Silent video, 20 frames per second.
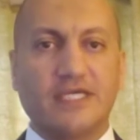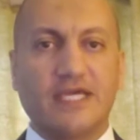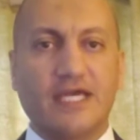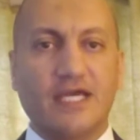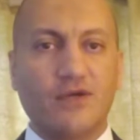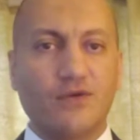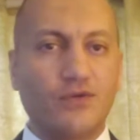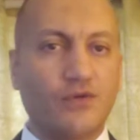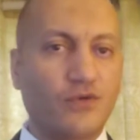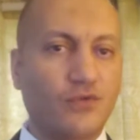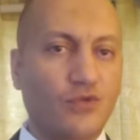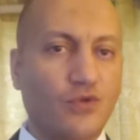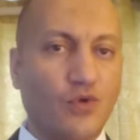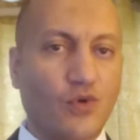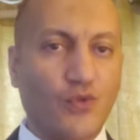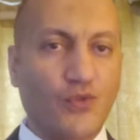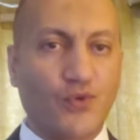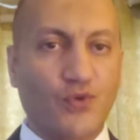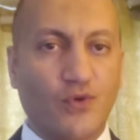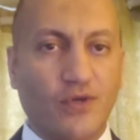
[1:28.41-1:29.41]
how you
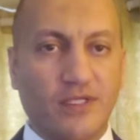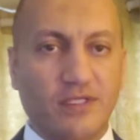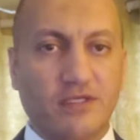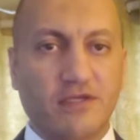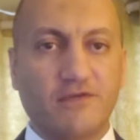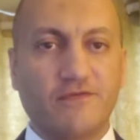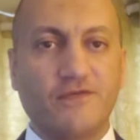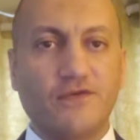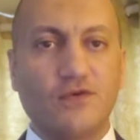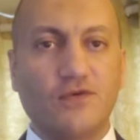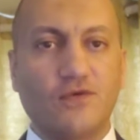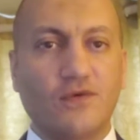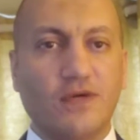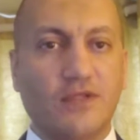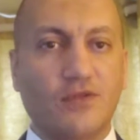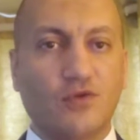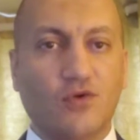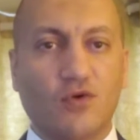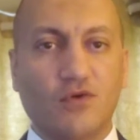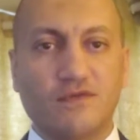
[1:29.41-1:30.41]
go through interview
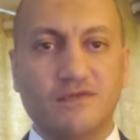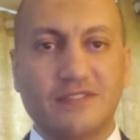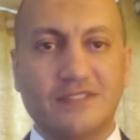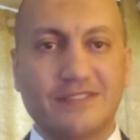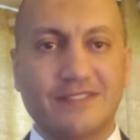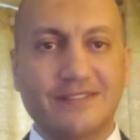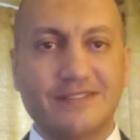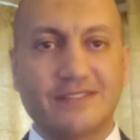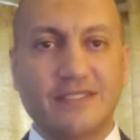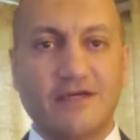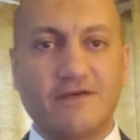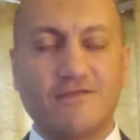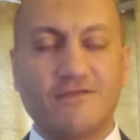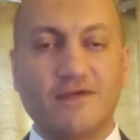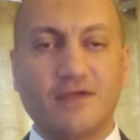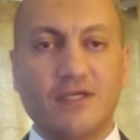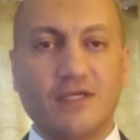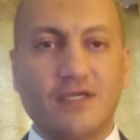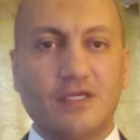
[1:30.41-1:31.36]
and all this stuff.